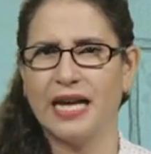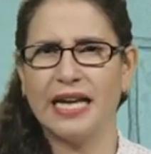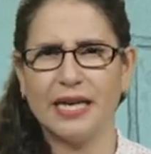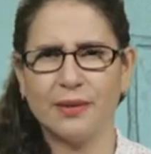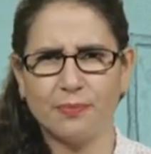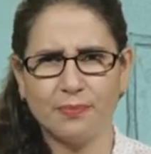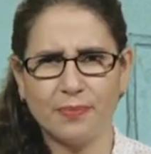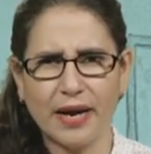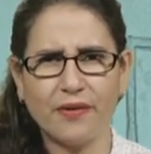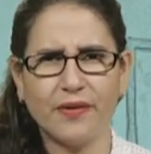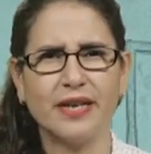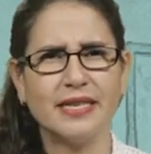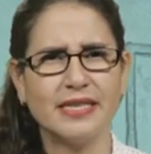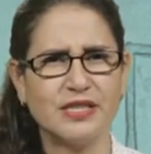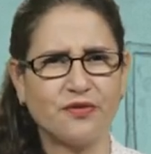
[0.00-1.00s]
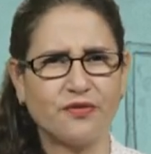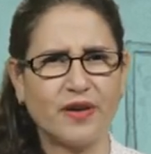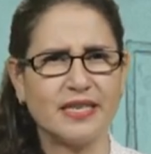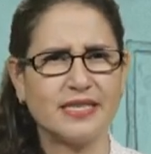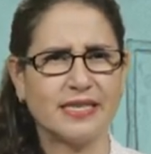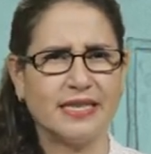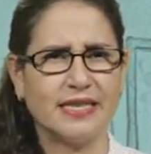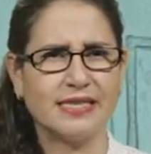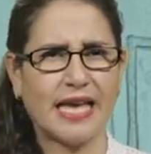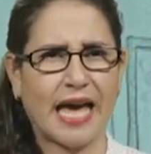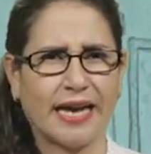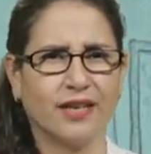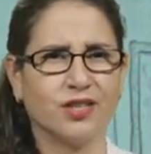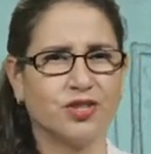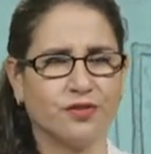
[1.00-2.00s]
He buried his face in his
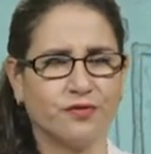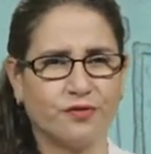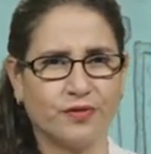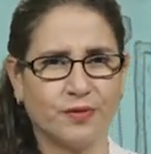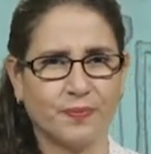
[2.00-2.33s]
handkerchief.